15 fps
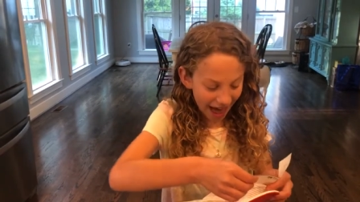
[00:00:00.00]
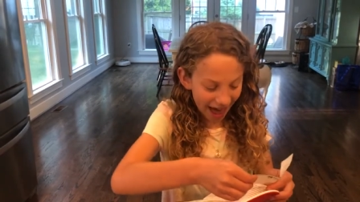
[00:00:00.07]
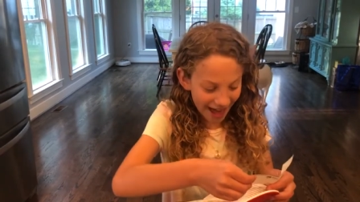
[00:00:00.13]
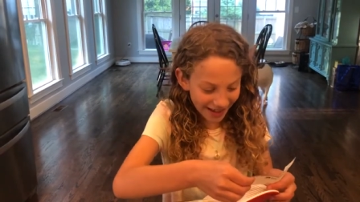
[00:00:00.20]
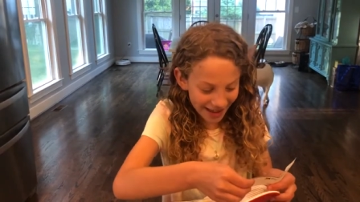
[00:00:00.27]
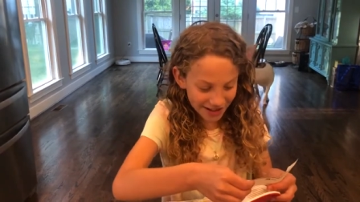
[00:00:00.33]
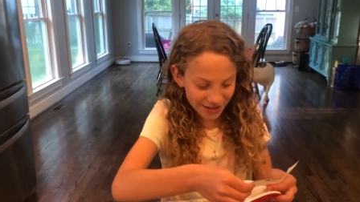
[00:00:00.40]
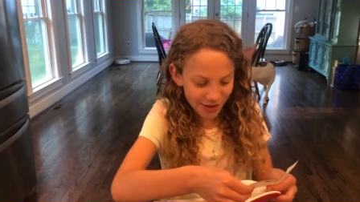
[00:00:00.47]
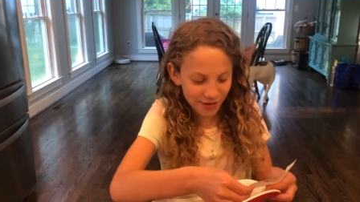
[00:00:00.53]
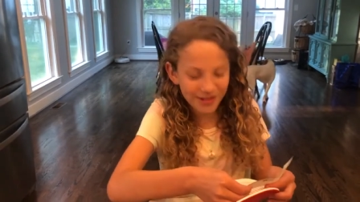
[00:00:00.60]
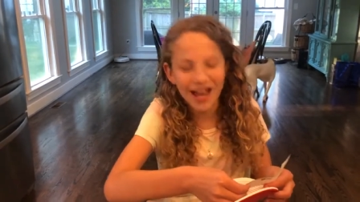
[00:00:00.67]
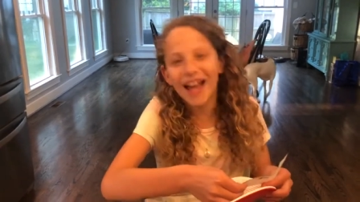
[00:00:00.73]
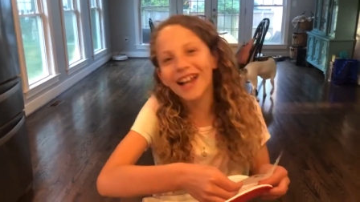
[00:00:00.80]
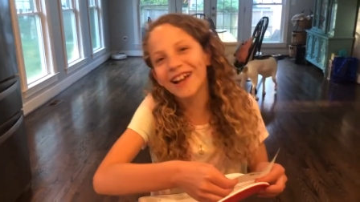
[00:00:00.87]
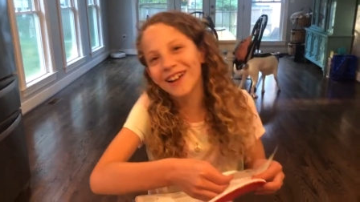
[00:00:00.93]
LSU
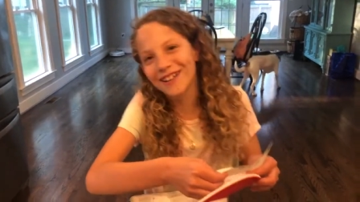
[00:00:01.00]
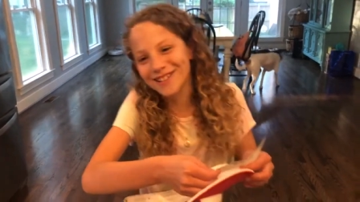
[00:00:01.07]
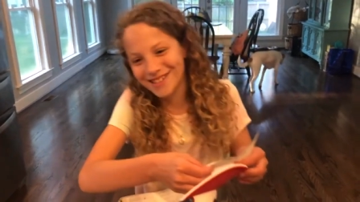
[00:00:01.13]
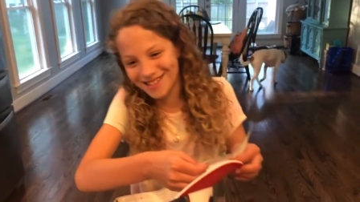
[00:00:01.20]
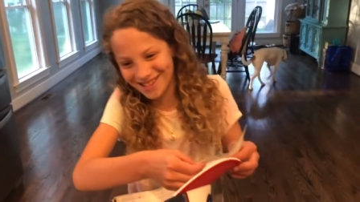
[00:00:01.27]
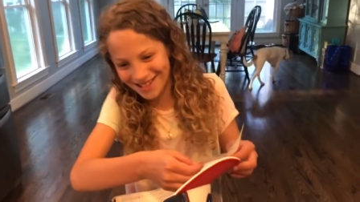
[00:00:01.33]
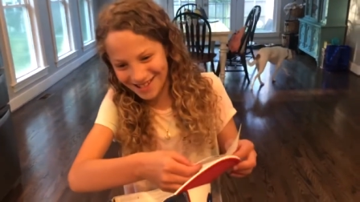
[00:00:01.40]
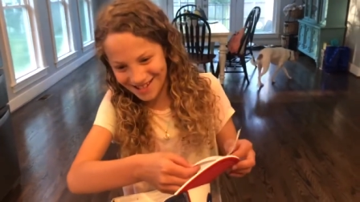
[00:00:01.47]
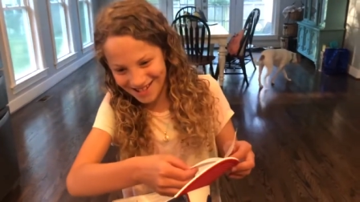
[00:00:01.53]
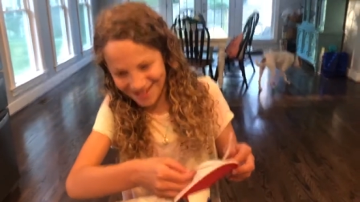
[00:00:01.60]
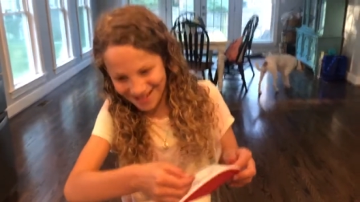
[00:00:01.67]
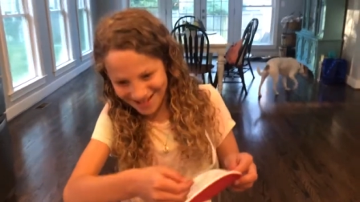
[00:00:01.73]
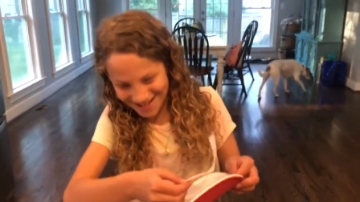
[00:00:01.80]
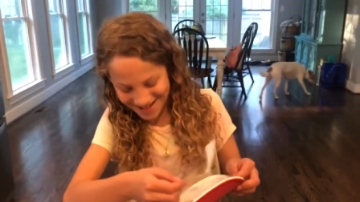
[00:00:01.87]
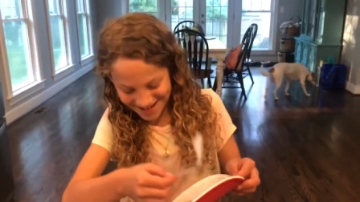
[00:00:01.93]
Tigers. All right,
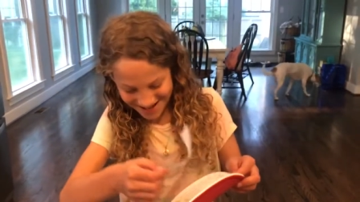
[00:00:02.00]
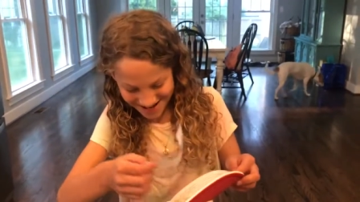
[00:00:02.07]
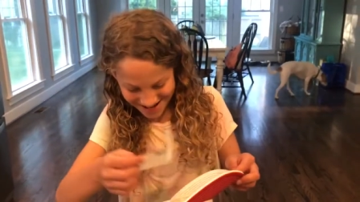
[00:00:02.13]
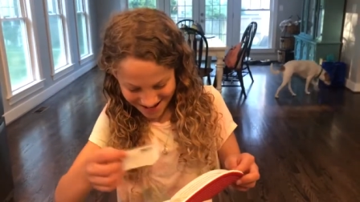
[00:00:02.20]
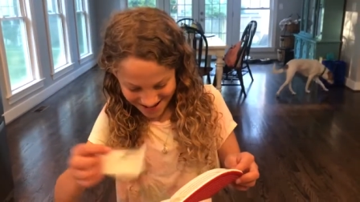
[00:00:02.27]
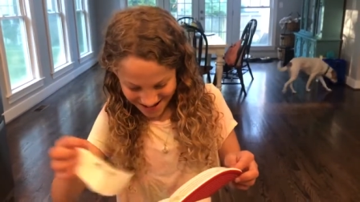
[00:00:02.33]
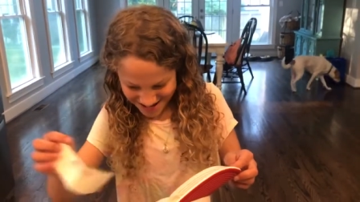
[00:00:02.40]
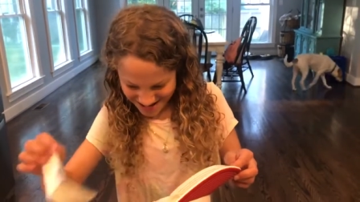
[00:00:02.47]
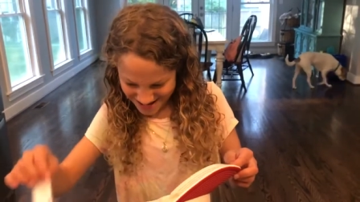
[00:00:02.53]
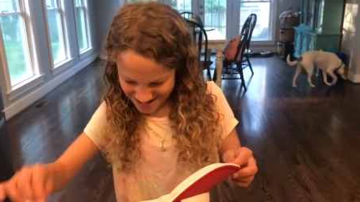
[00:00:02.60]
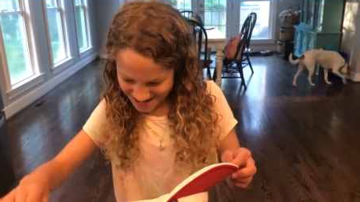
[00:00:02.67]
LSU Tigers.